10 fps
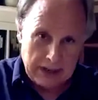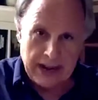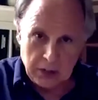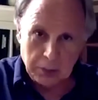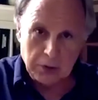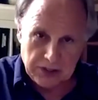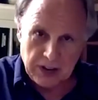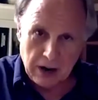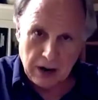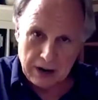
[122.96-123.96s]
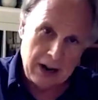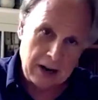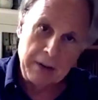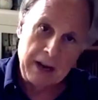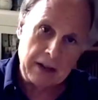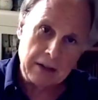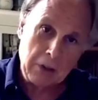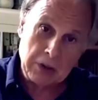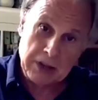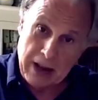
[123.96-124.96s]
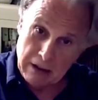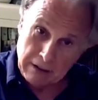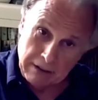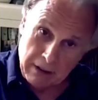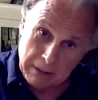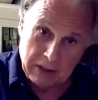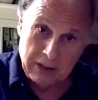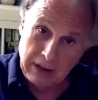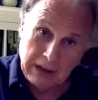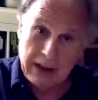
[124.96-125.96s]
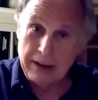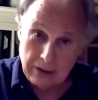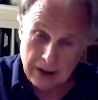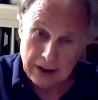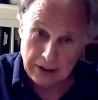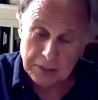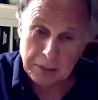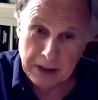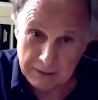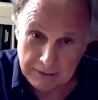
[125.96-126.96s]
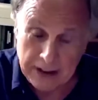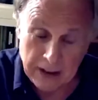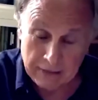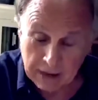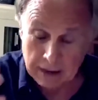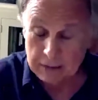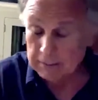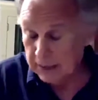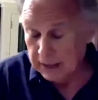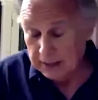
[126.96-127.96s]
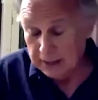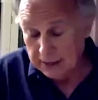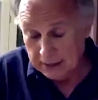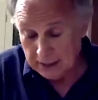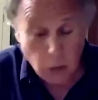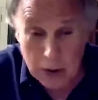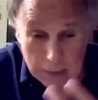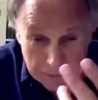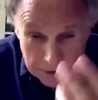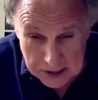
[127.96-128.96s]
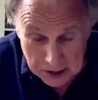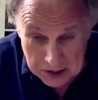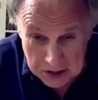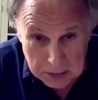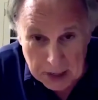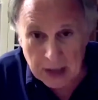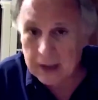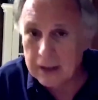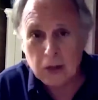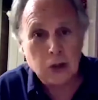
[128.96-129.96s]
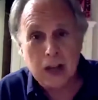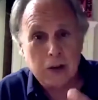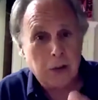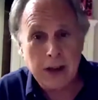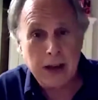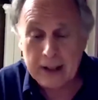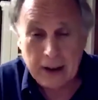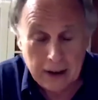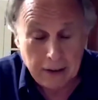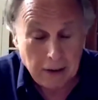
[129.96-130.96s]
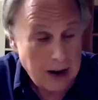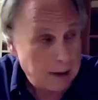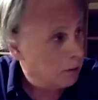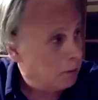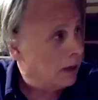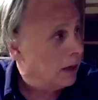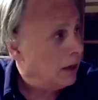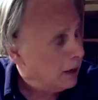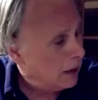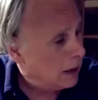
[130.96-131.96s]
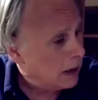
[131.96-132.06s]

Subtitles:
the intangibles are and how to make the most out of them is a little like trying to explain quantum physics to me. And good luck with that. That'll never happen. But